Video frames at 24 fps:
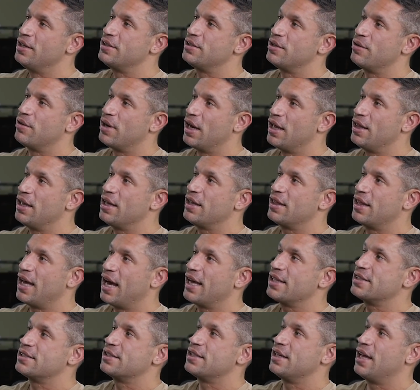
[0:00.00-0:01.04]
So, and I think
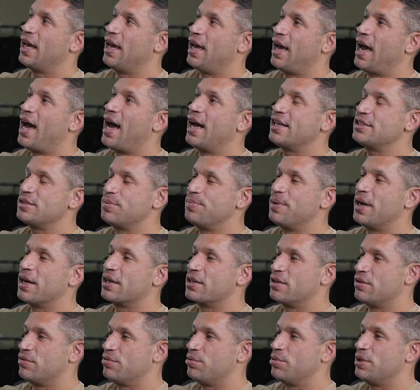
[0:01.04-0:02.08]
that's an
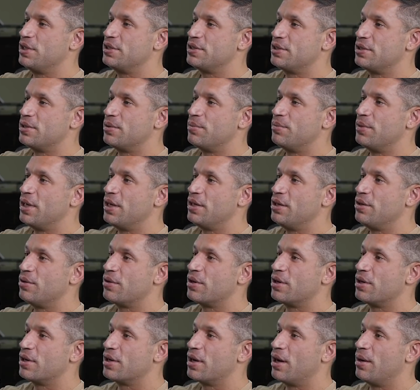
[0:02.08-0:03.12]
aspect of wisdom that you
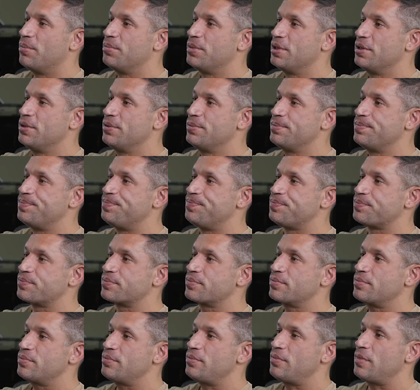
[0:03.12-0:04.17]
can come to,
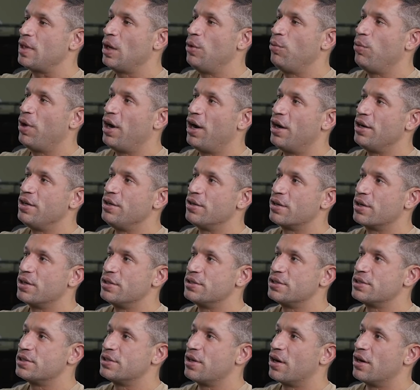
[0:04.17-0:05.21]
where you
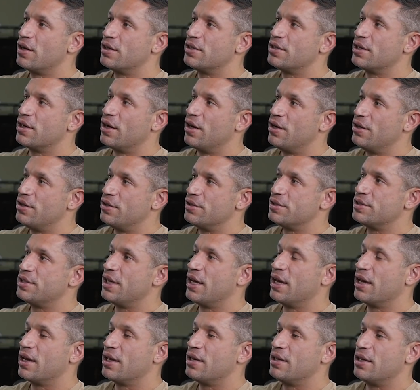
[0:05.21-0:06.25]
can start to
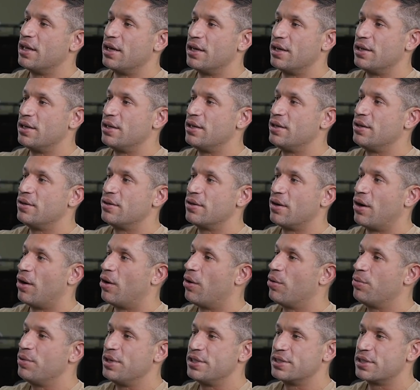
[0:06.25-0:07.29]
understand that you're
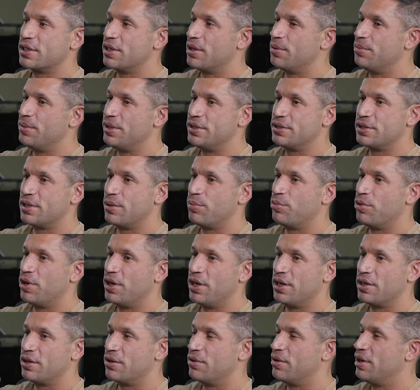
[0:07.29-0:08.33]
always going to be
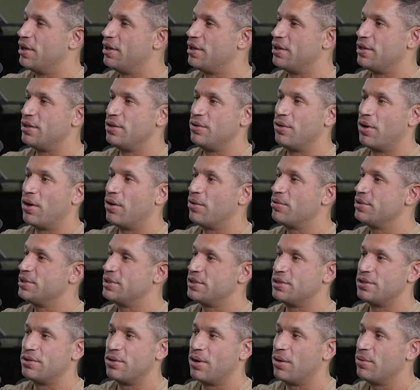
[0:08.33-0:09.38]
somewhat ignorant. You're
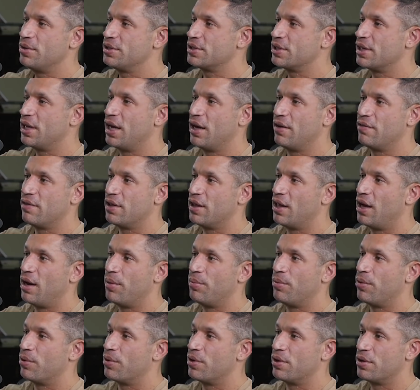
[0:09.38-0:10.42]
always going to have a
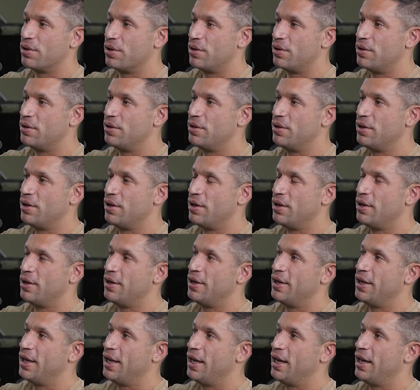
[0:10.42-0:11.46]
lot more to learn,
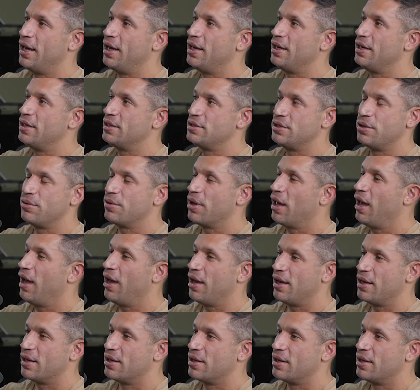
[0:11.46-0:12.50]
and it's
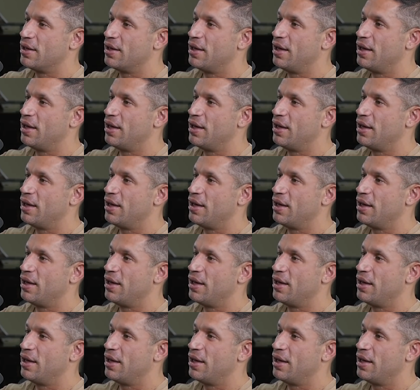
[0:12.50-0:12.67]
okay.